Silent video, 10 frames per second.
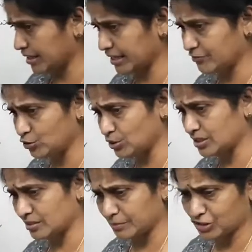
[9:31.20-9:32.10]
I gave you
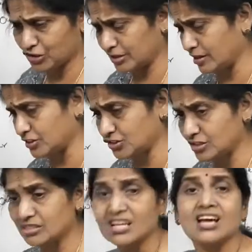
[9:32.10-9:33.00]
is measuring the
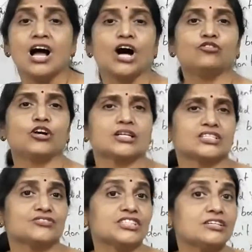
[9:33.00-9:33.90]
distance. How far
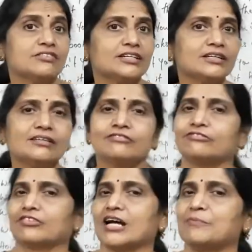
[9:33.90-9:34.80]
is Vijayawada
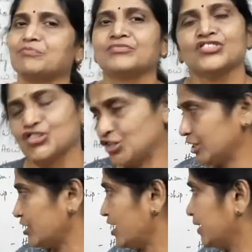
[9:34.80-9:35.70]
from
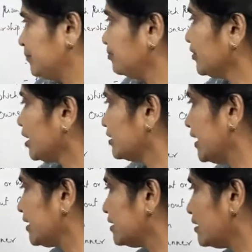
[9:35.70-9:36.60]
Chennai?
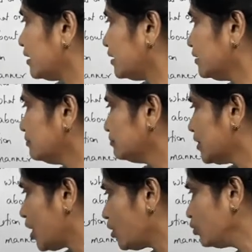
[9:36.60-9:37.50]
Then
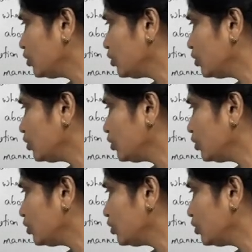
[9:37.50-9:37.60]
how